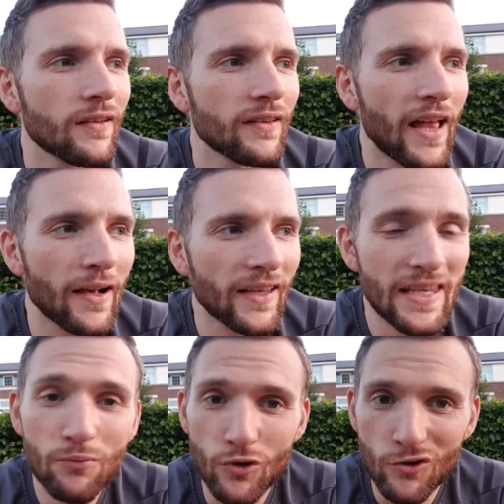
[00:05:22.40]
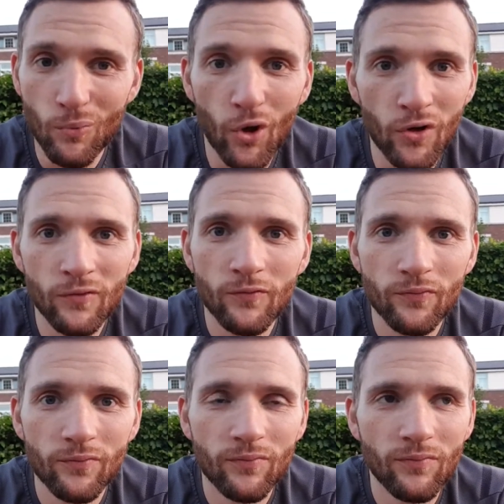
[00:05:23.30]
That keeps you small.
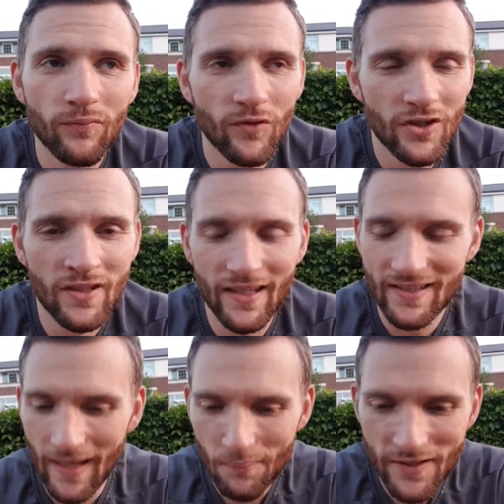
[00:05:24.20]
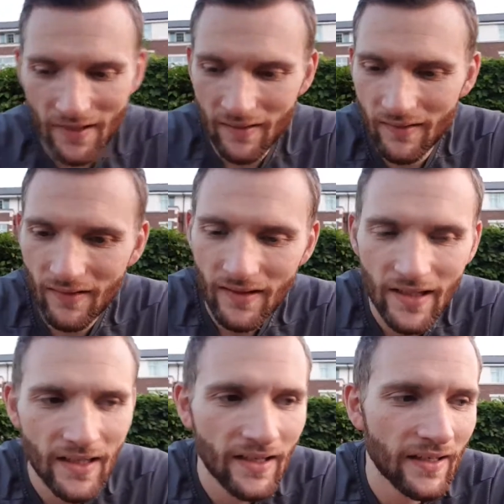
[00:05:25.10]
Just accept it.
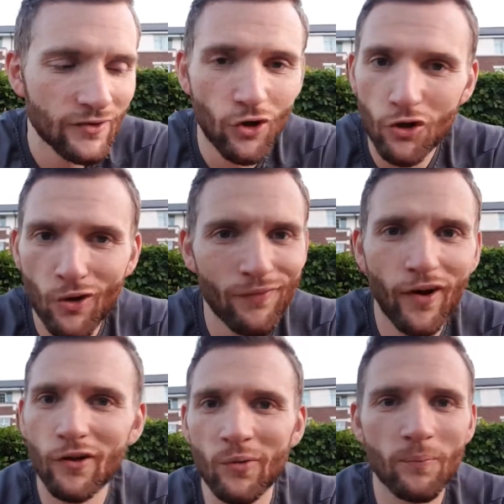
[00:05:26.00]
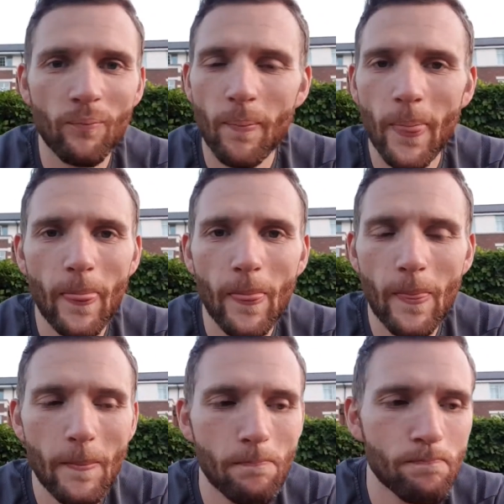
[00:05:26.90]
It's not your fault.
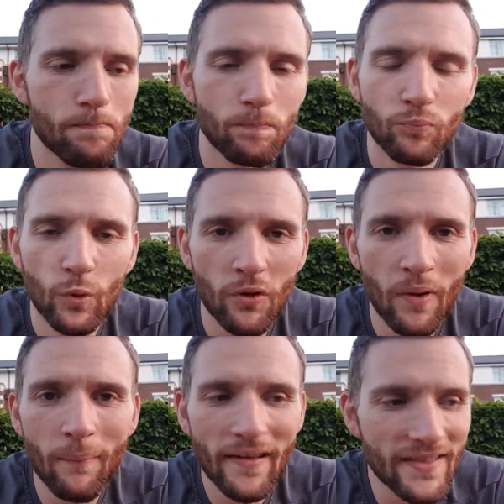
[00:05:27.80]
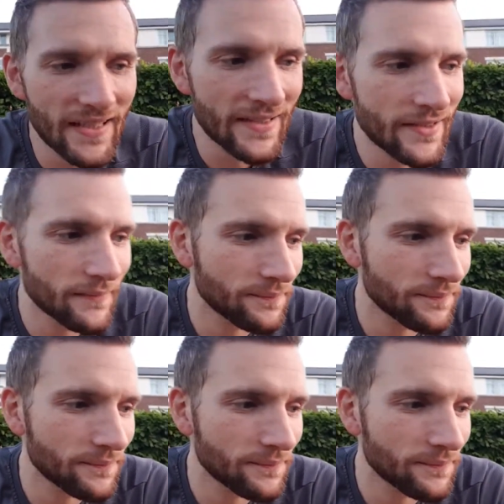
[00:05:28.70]
One of my mentees,